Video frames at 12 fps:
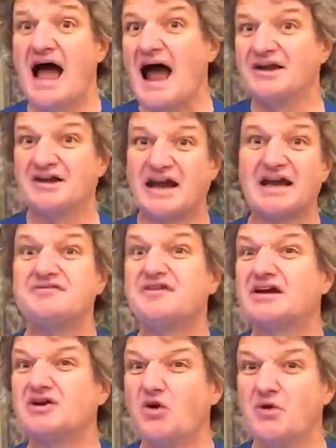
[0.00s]
and you kind of
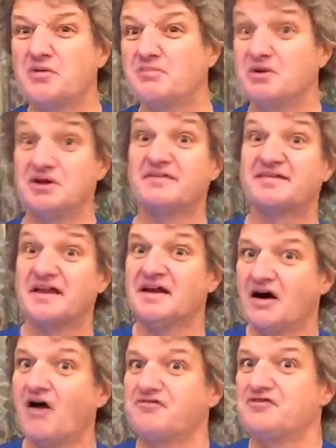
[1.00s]
ignore them, but you
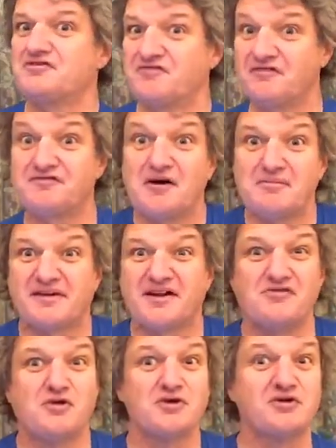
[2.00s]
find
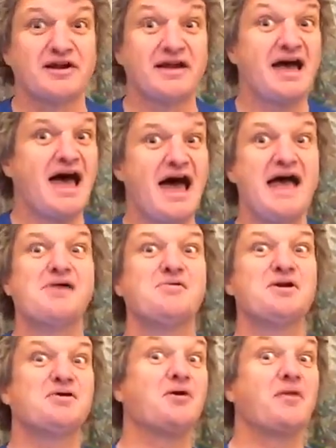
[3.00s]
myself wondering, hey, I
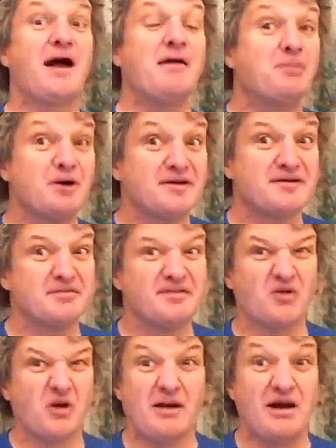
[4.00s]
wonder what that person was
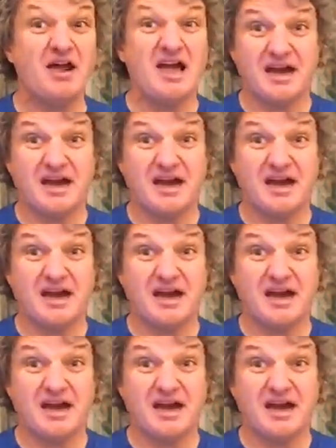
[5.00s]
all about.